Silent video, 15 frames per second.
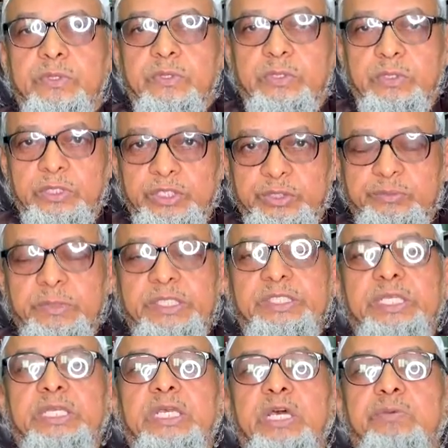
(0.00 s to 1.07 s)
his
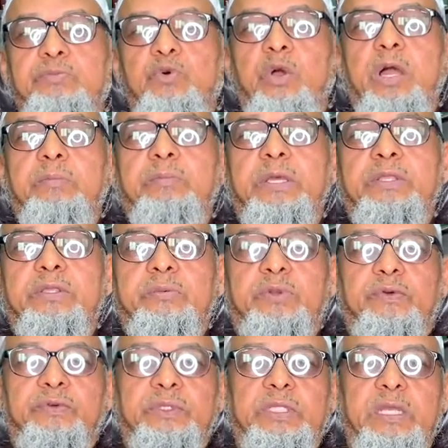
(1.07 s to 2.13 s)
messenger Muhammad, the
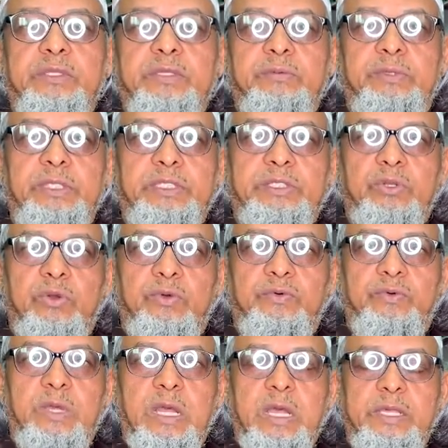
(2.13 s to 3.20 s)
Prophet, and the peace
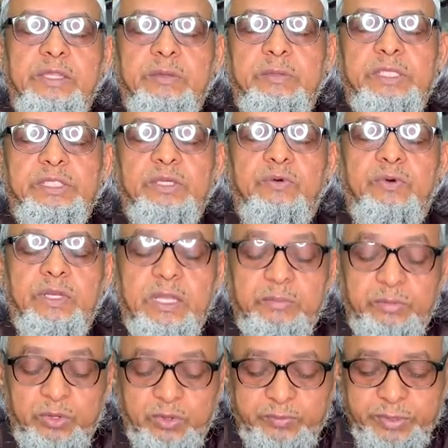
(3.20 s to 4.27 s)
and the blessing of Allah
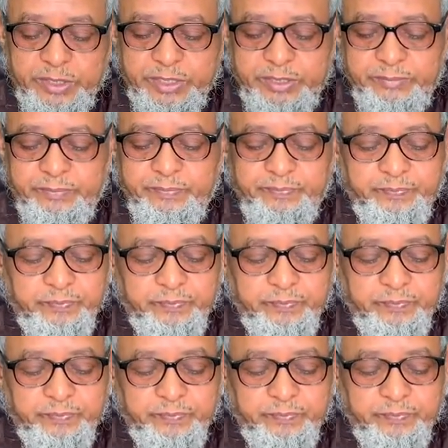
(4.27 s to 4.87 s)
be upon him.